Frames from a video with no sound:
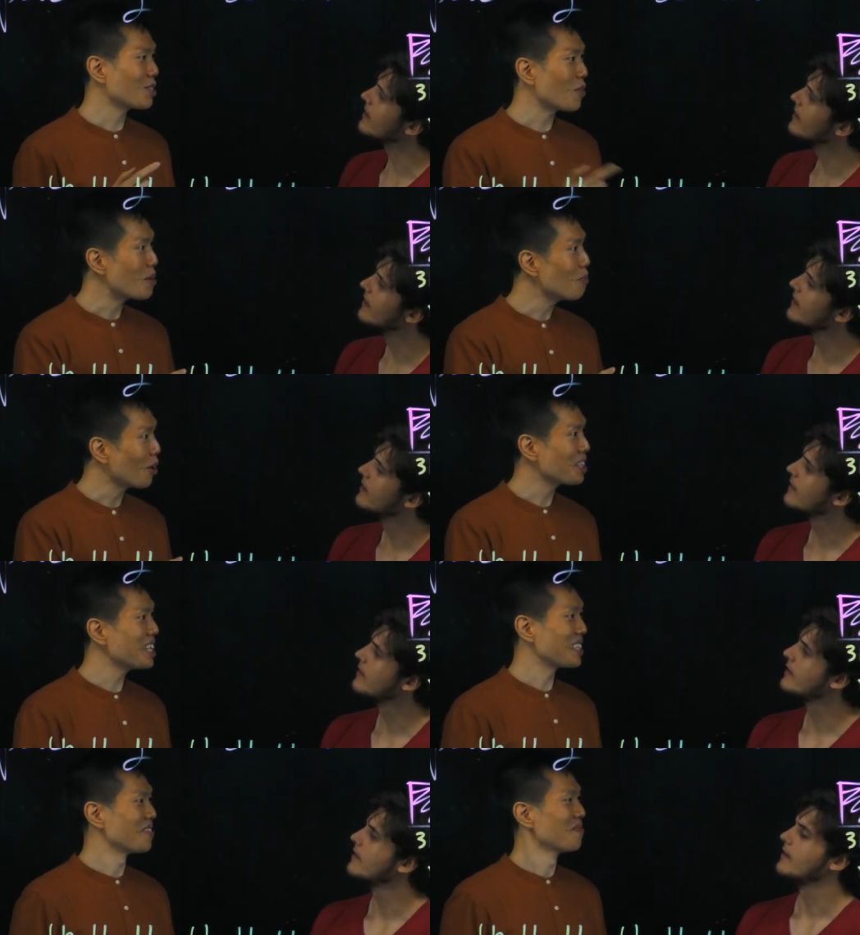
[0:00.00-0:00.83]
Speaker 1: It's very
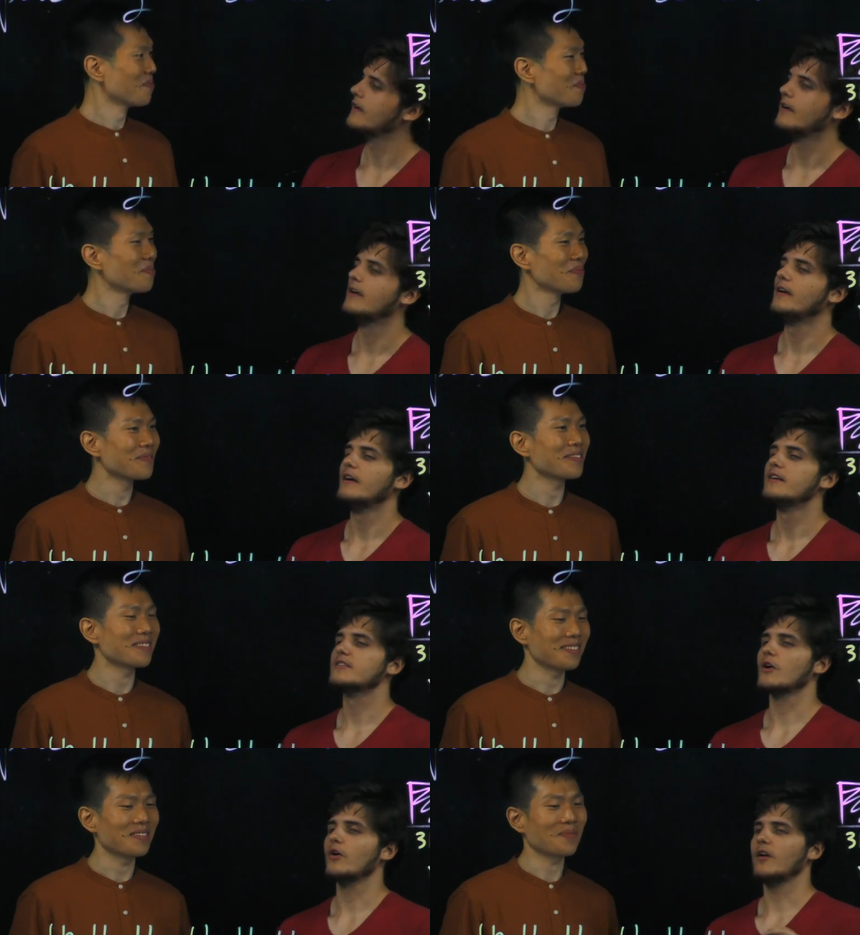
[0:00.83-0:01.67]
important.
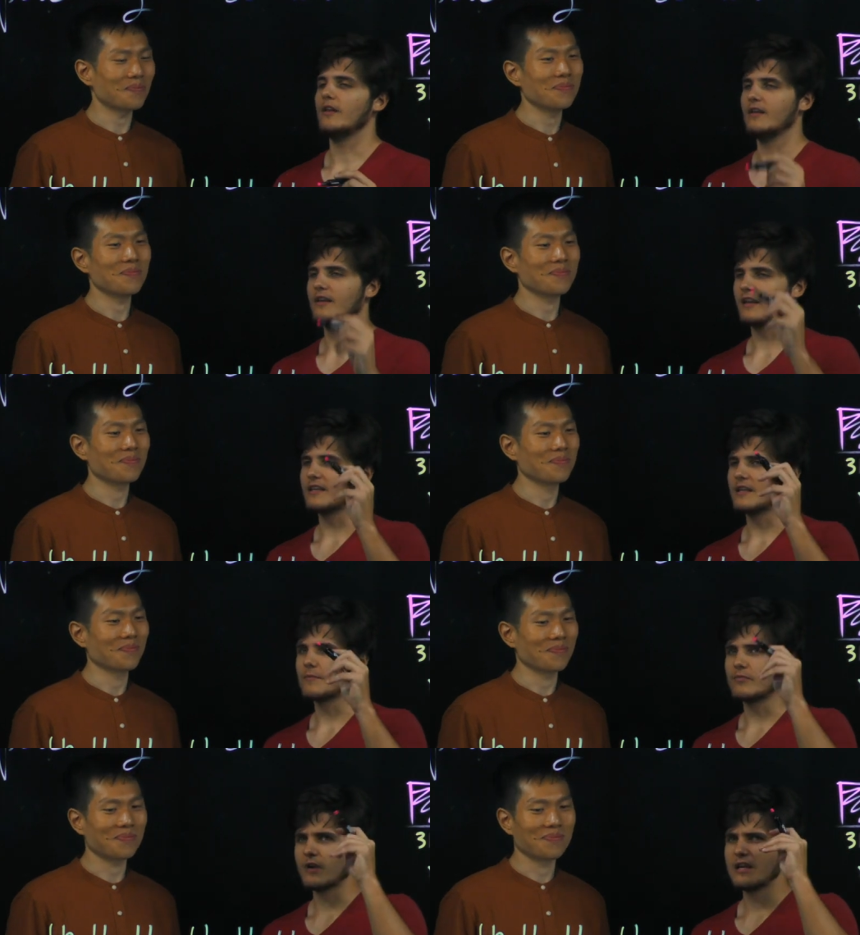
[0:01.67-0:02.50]
So the
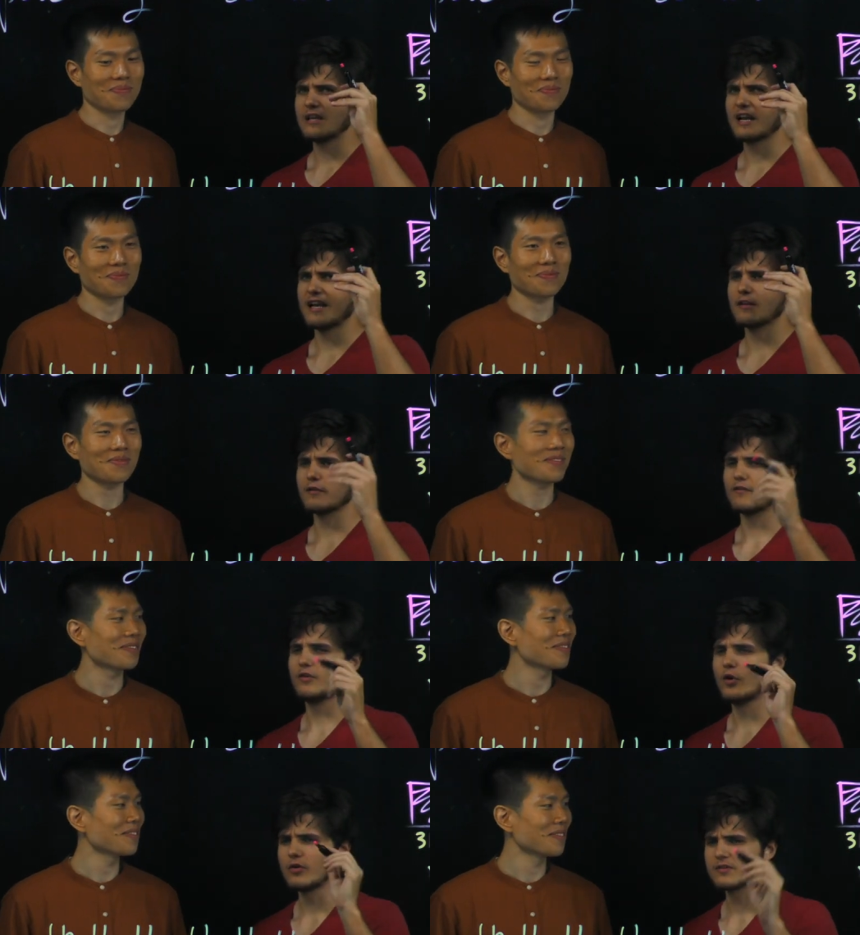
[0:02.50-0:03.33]
the brain kind of
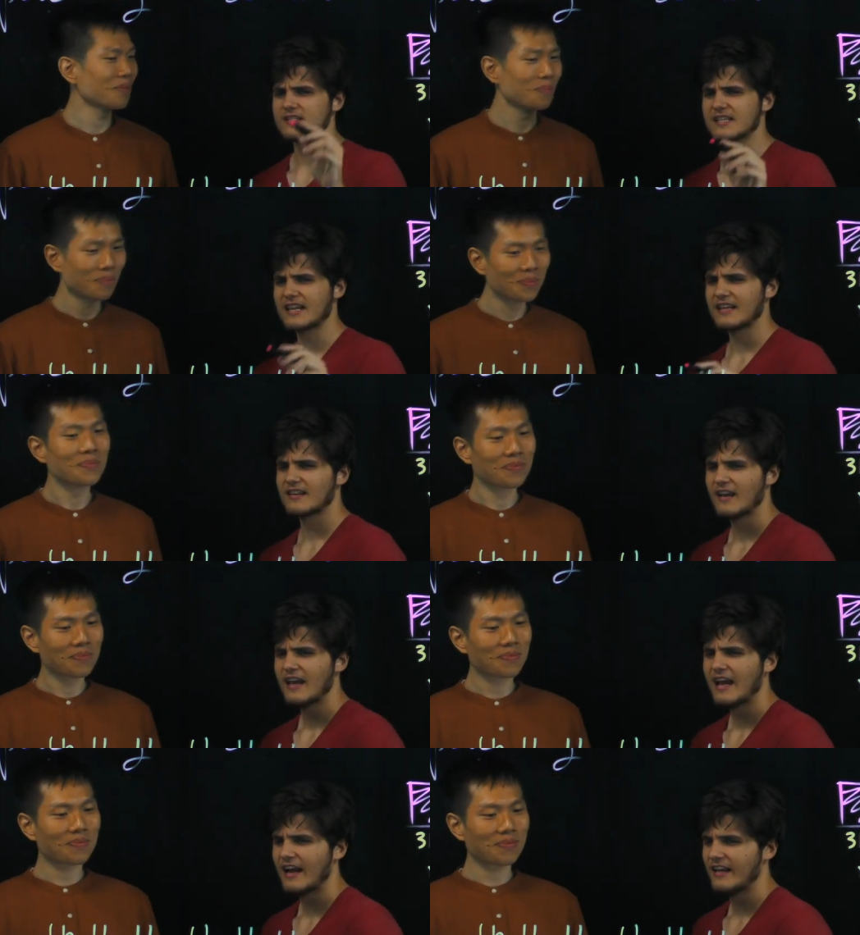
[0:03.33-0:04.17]
knows that
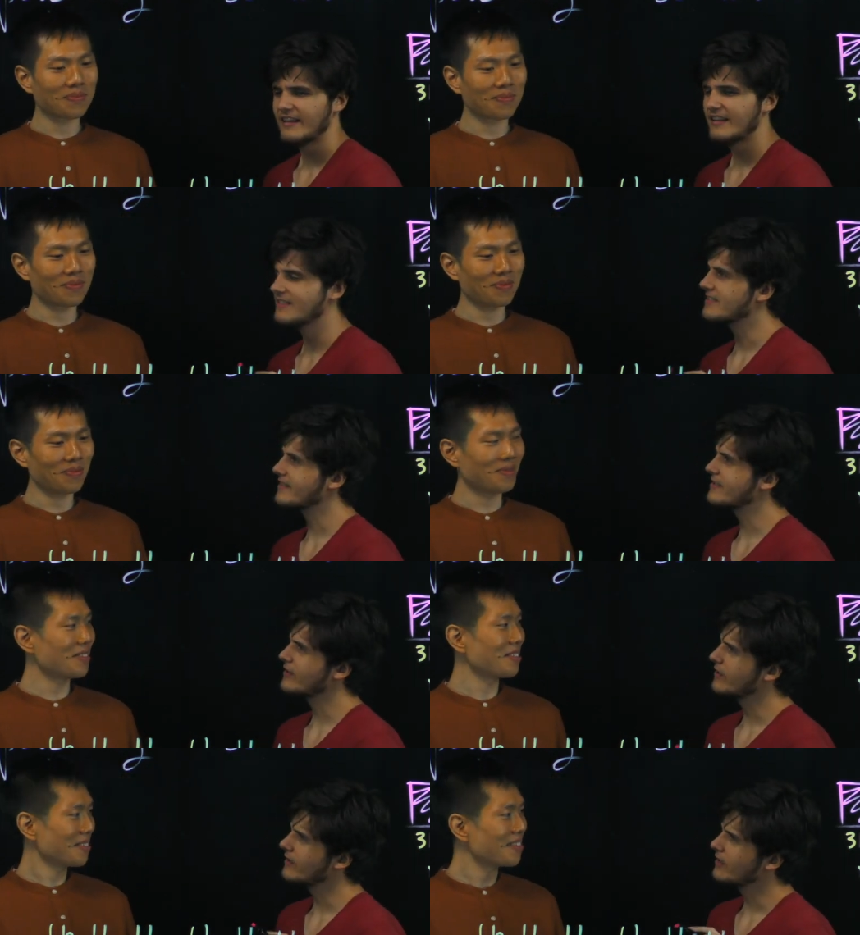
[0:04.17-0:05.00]
this
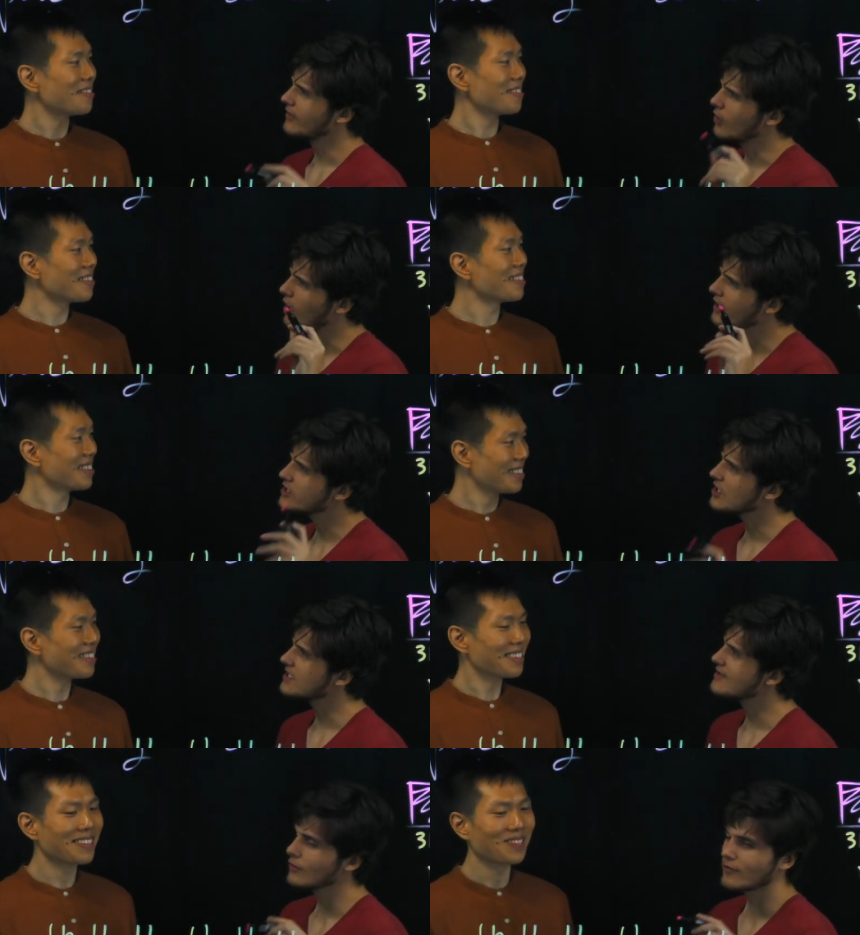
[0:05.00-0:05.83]
knowledge
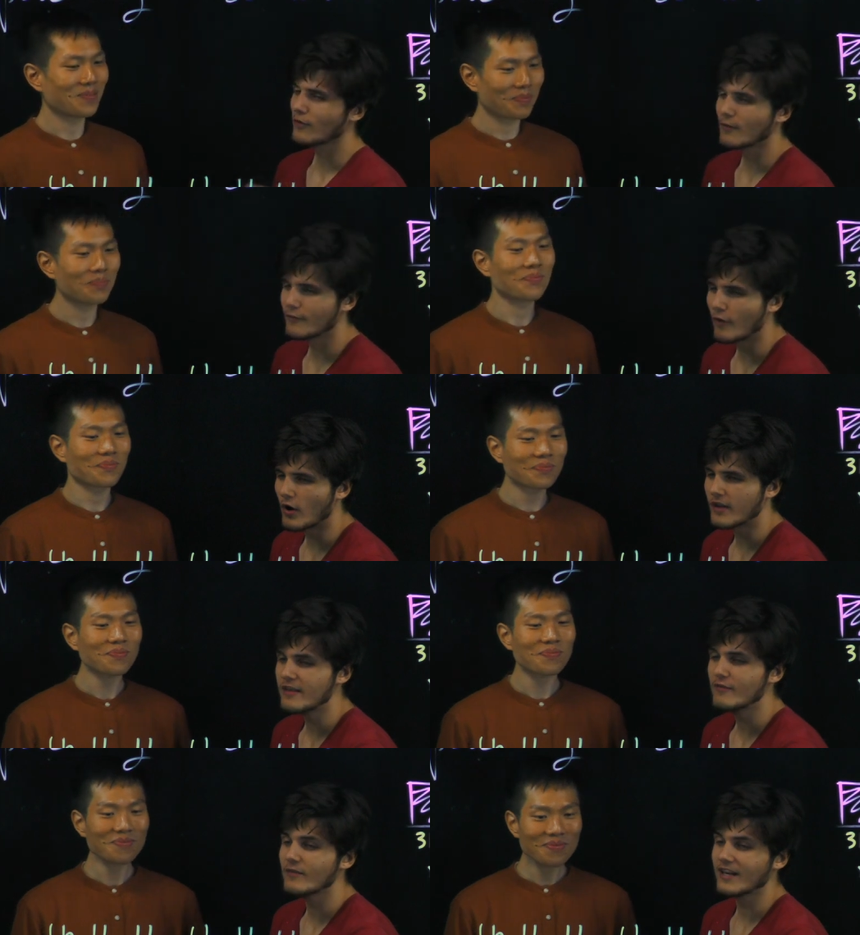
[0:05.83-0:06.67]
is useful for
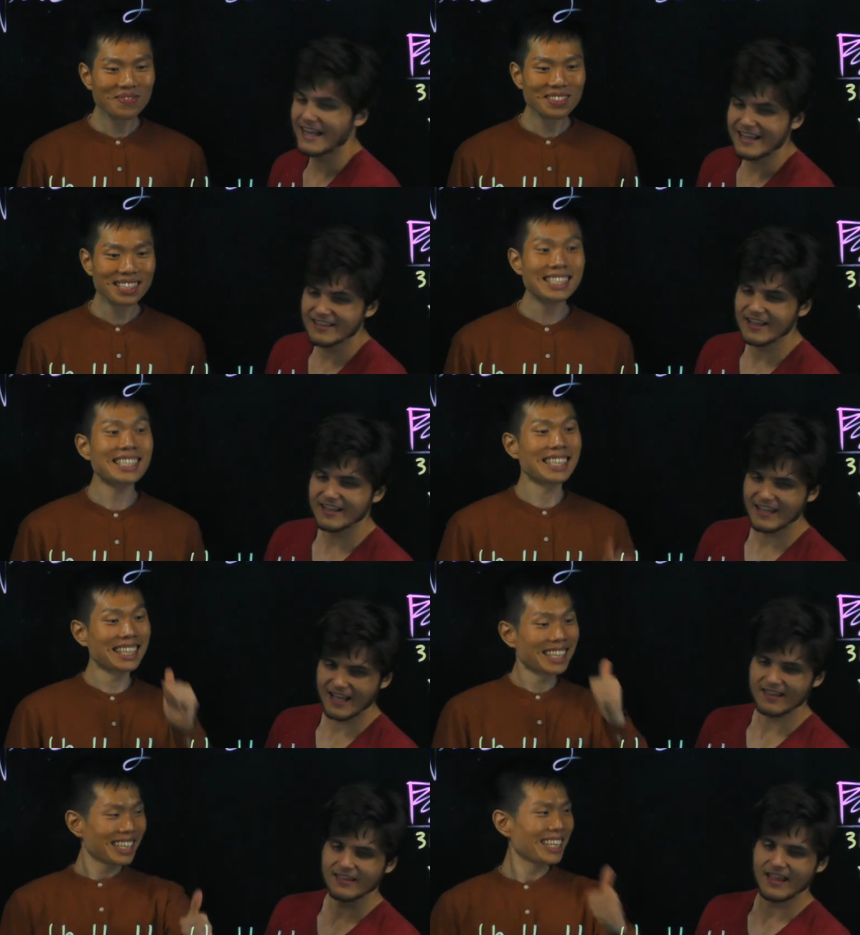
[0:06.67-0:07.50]
even later
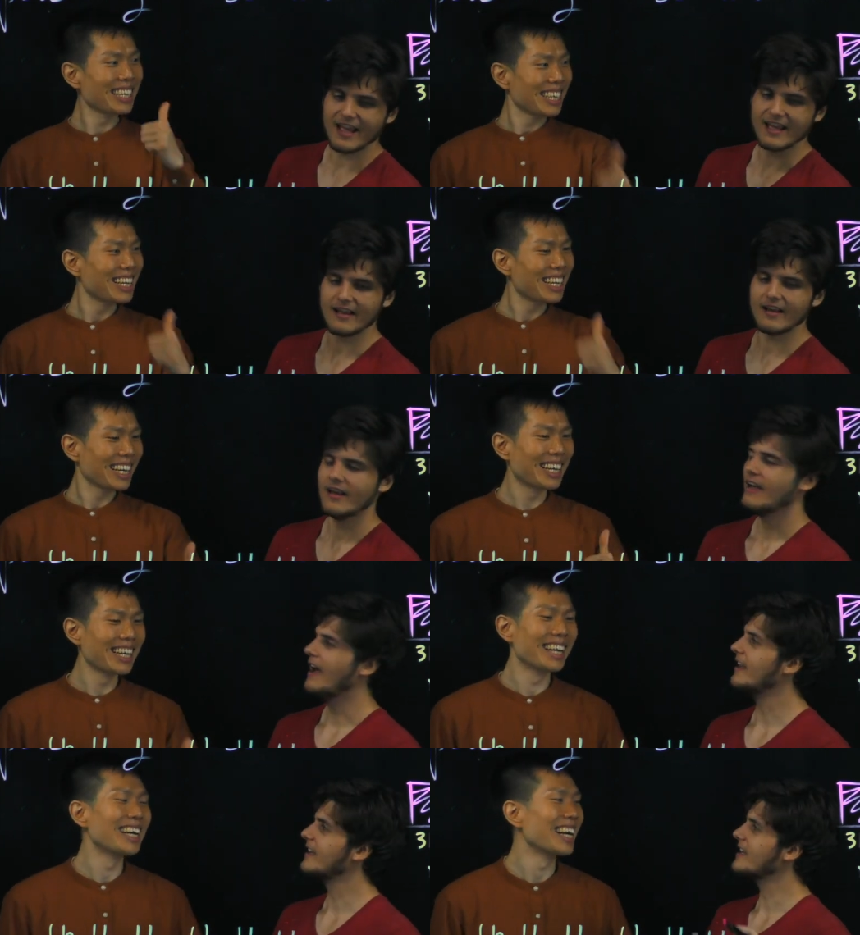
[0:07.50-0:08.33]
that day,
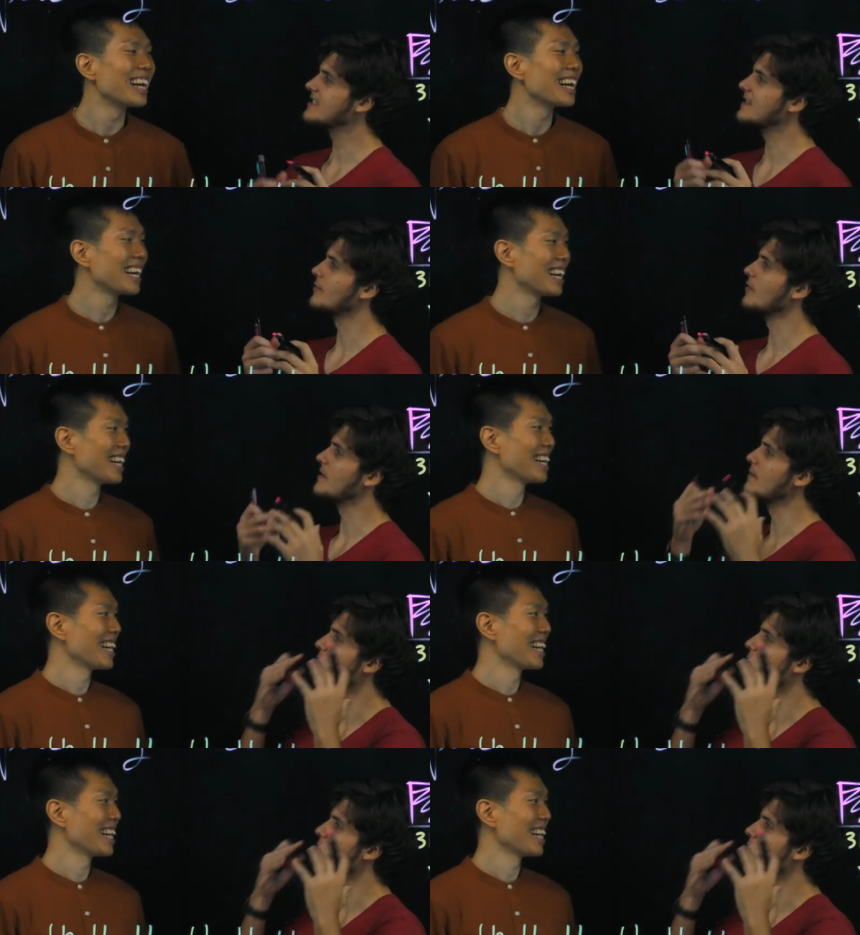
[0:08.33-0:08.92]
and thus it will be